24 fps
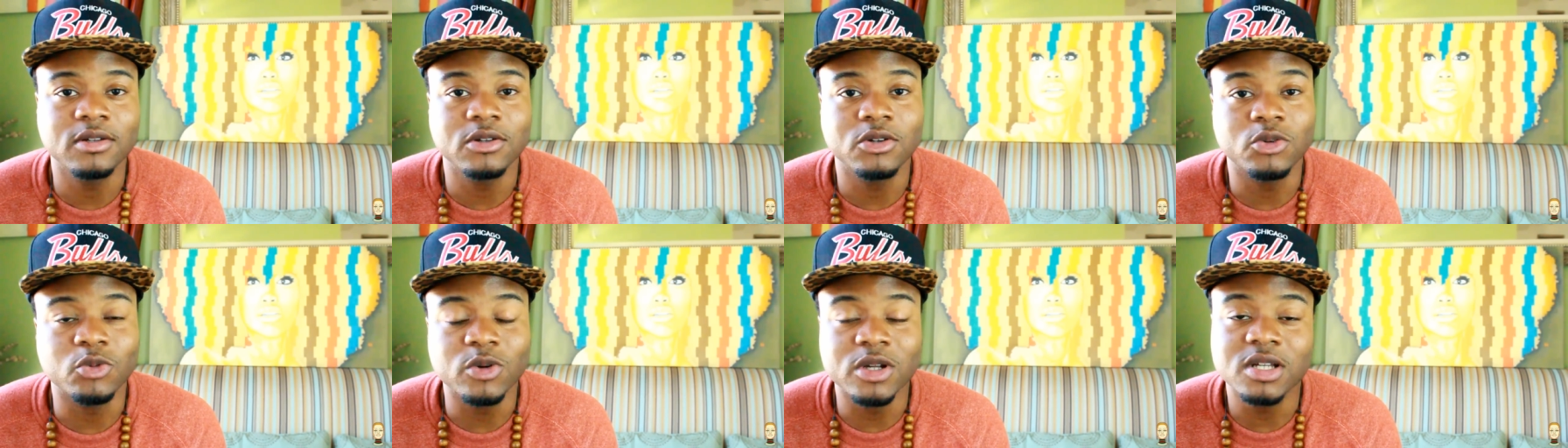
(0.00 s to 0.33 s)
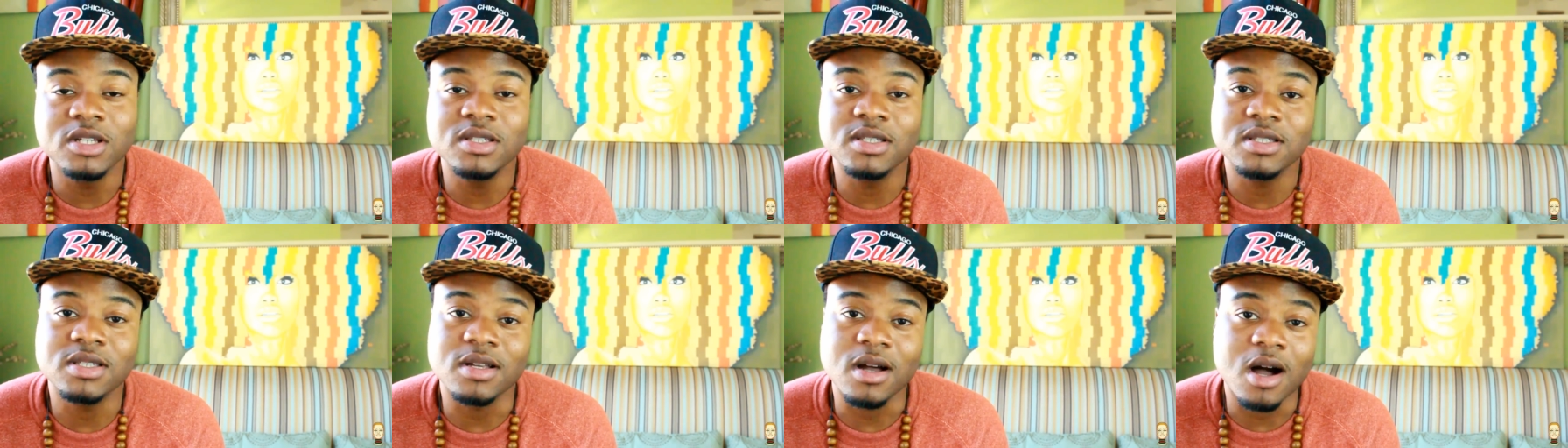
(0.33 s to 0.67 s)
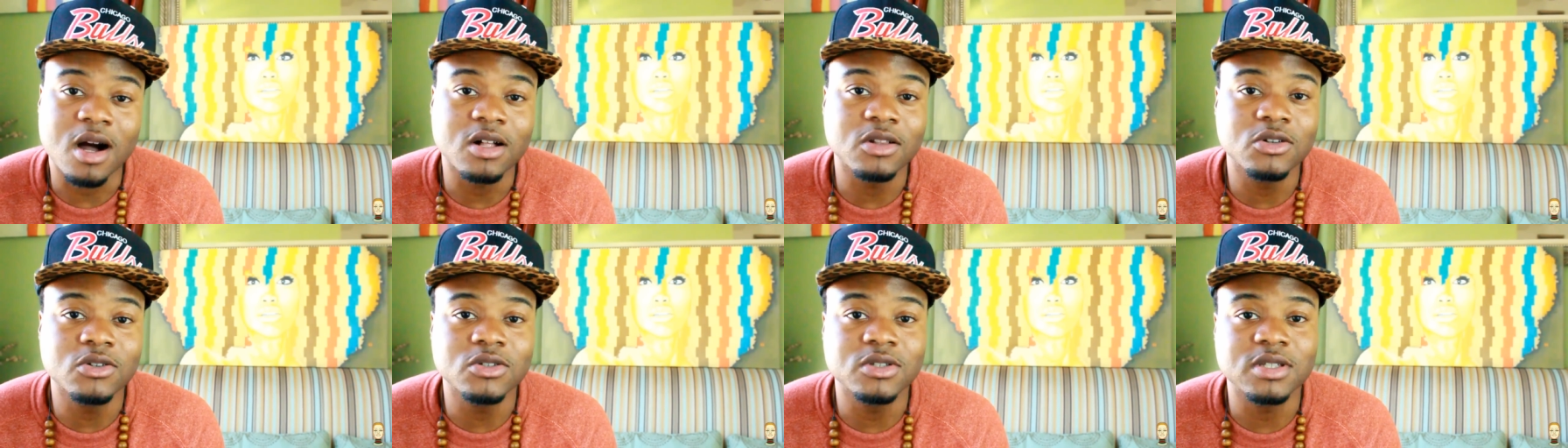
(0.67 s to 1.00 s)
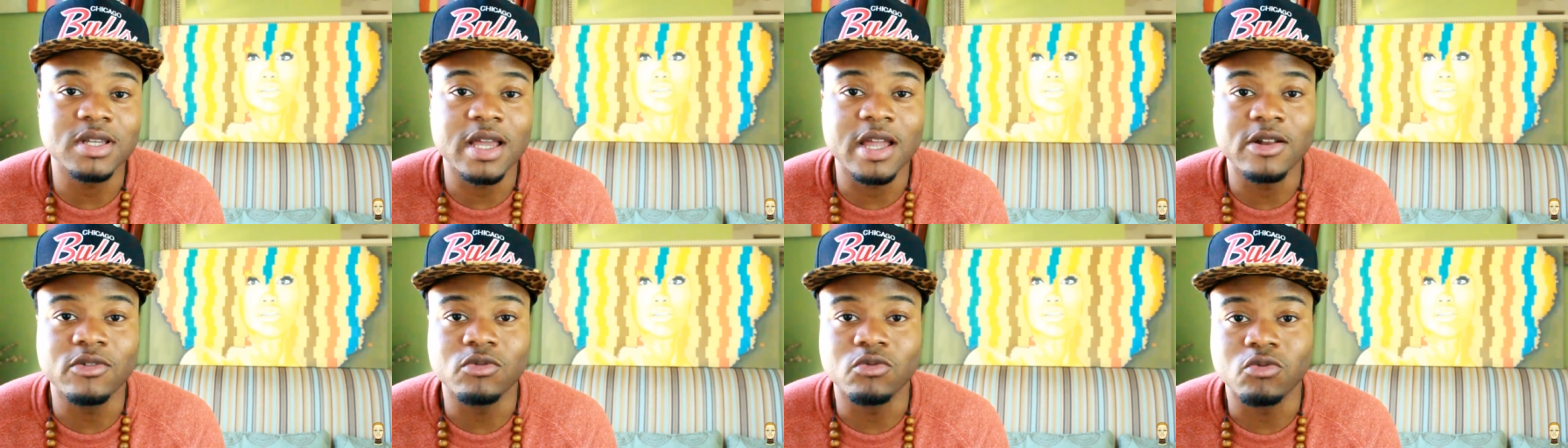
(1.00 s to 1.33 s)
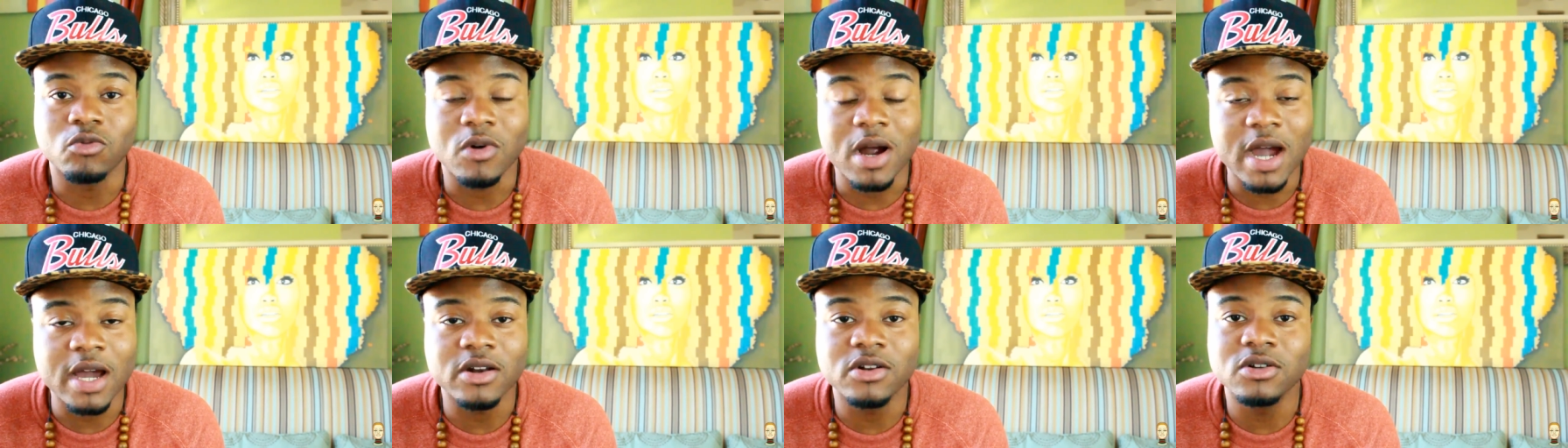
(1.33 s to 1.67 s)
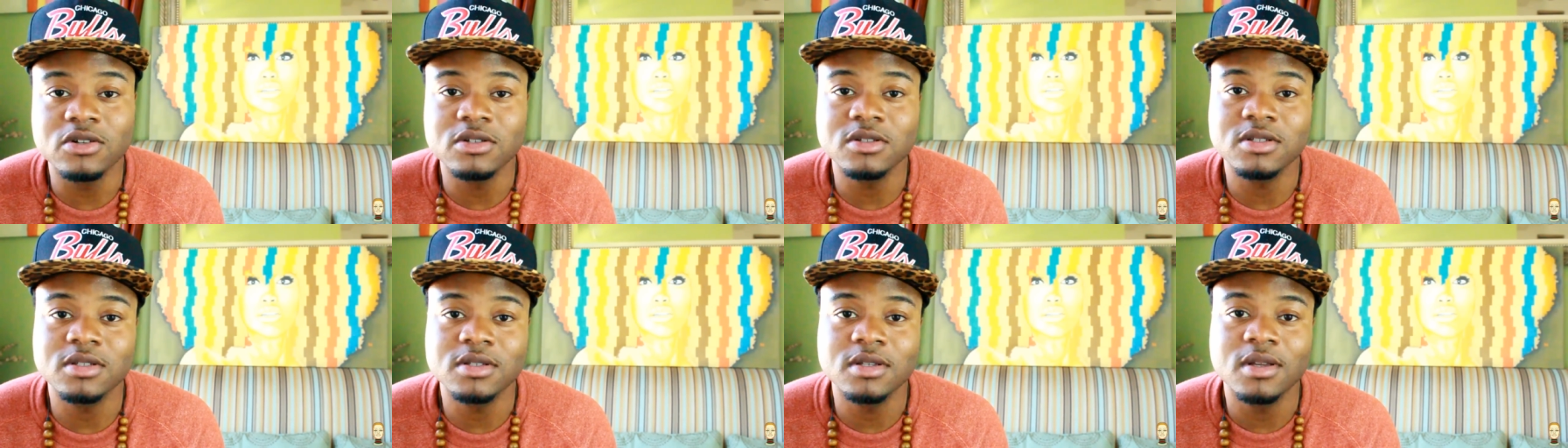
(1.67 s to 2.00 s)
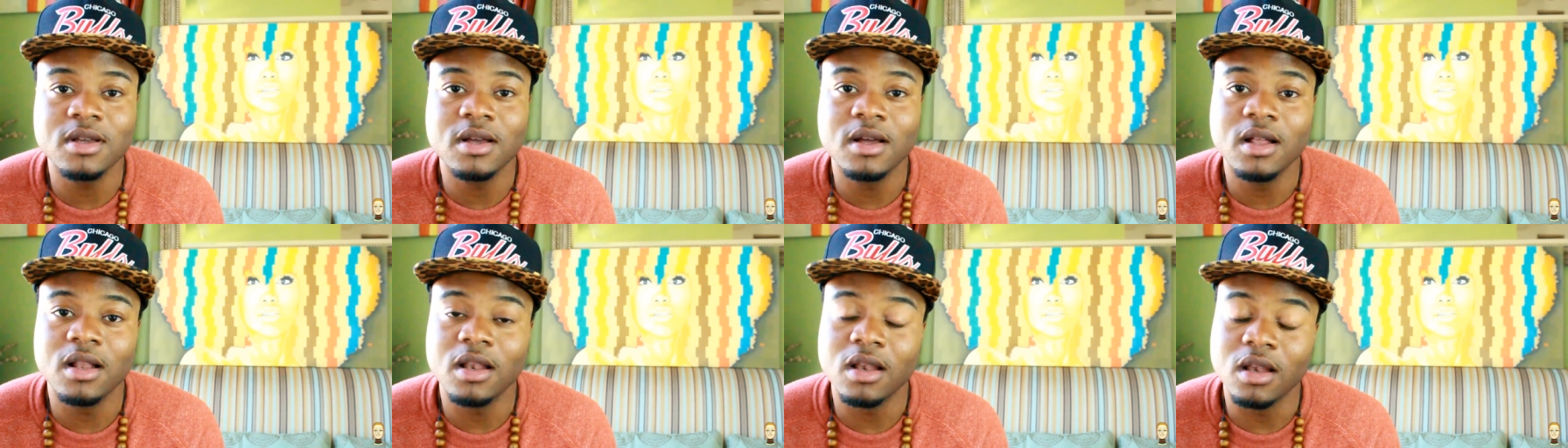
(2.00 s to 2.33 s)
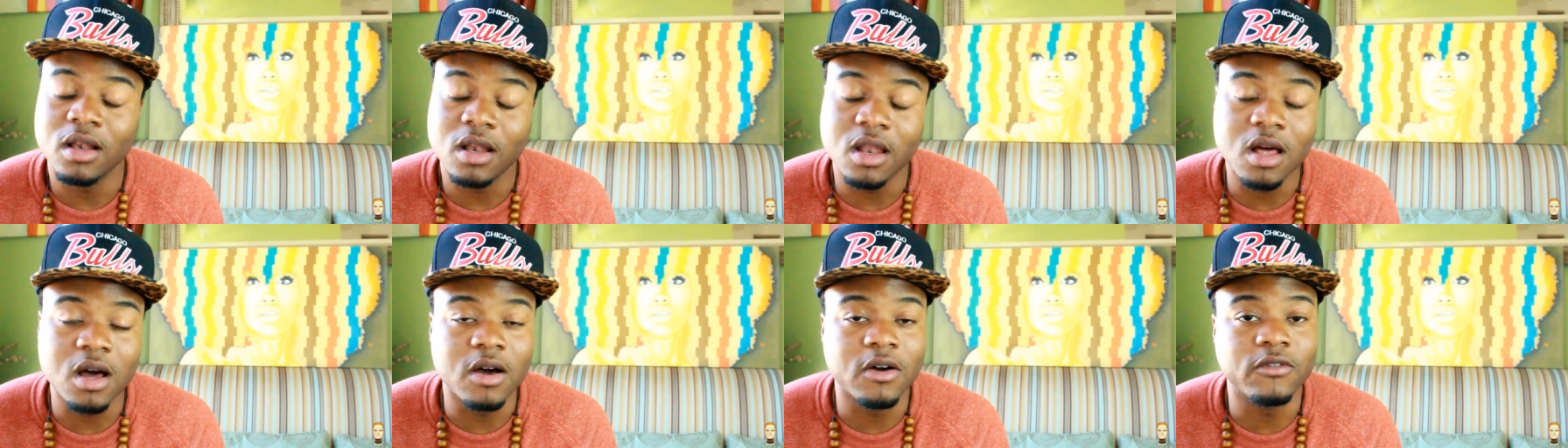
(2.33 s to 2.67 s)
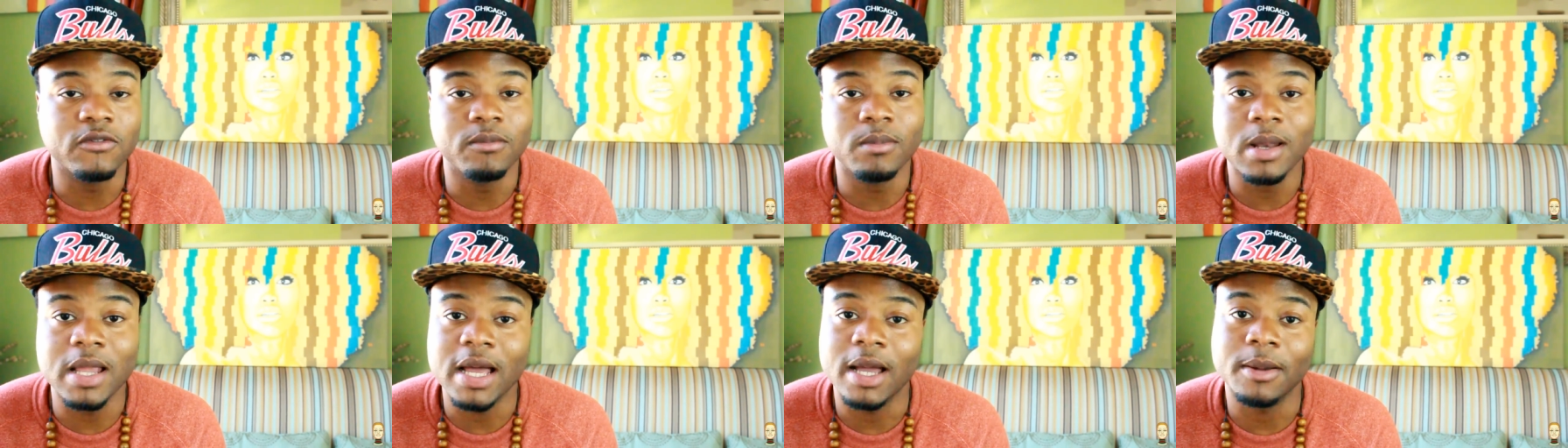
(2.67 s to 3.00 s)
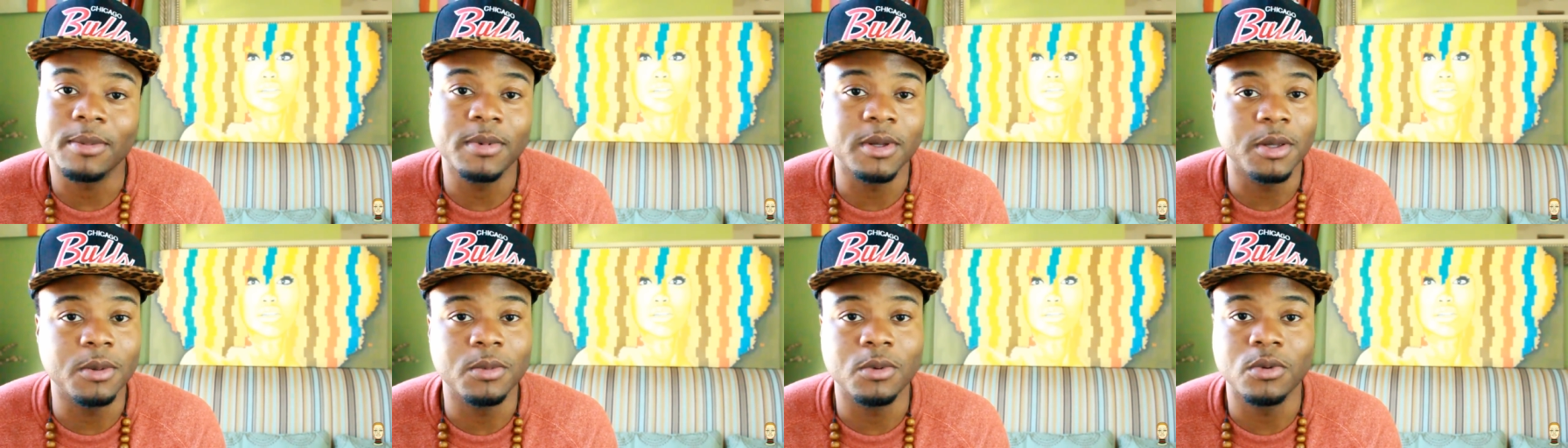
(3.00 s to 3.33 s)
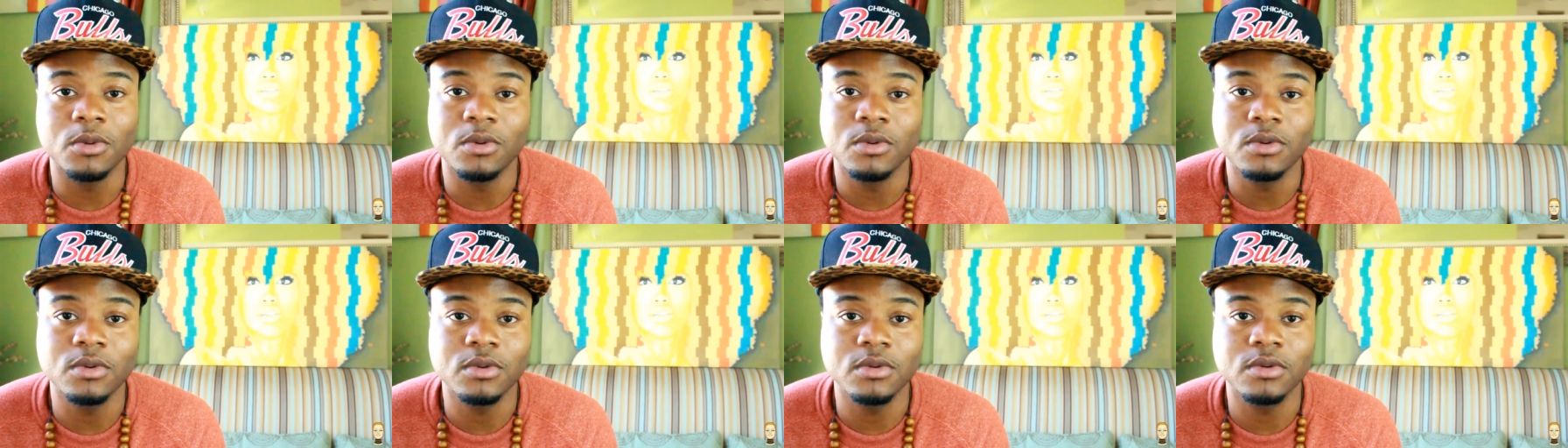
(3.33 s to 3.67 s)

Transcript: Greek scholars and writers love black people,